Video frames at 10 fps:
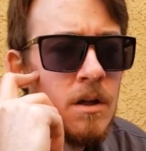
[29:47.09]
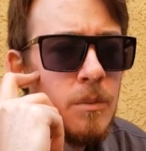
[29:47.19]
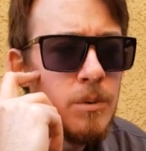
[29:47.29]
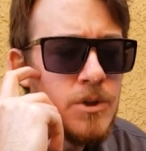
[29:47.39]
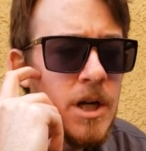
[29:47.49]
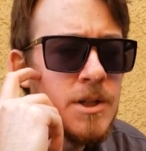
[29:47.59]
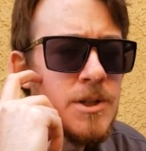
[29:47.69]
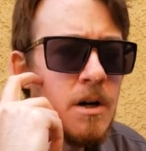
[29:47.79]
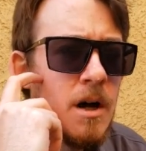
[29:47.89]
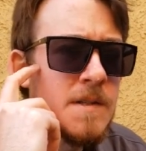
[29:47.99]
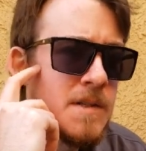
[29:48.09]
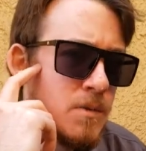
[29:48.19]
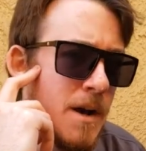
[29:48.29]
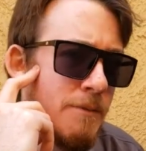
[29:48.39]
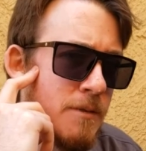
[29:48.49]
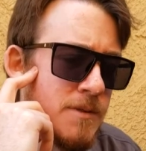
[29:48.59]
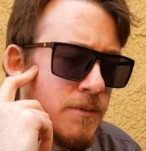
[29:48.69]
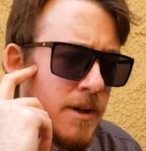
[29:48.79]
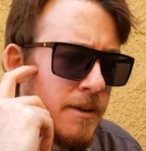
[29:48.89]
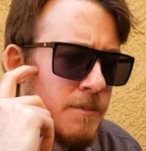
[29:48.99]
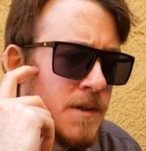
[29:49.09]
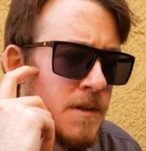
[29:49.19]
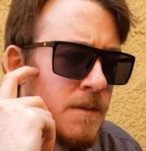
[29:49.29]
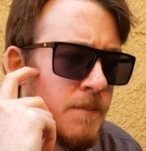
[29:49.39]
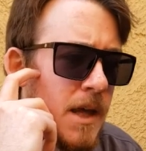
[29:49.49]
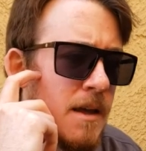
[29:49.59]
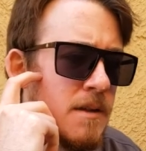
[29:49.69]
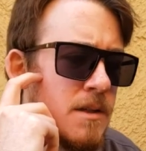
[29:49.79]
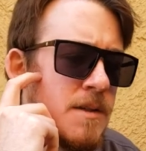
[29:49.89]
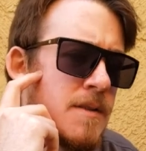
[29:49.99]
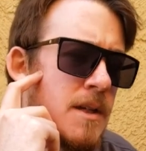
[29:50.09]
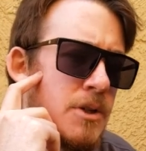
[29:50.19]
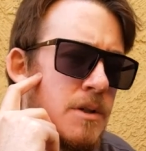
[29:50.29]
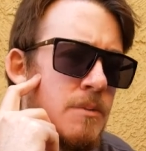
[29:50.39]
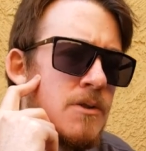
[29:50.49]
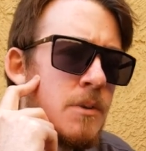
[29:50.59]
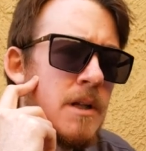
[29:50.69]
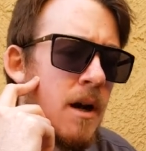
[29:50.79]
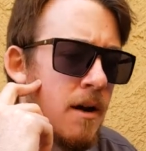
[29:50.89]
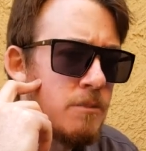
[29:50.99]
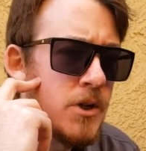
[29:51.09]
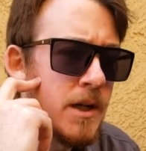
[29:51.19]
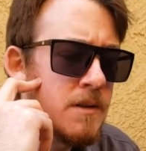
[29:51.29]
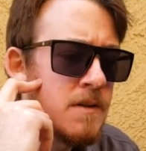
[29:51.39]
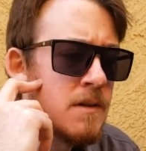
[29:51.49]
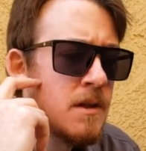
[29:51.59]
Projection causes reference frames, and the distinction between objects.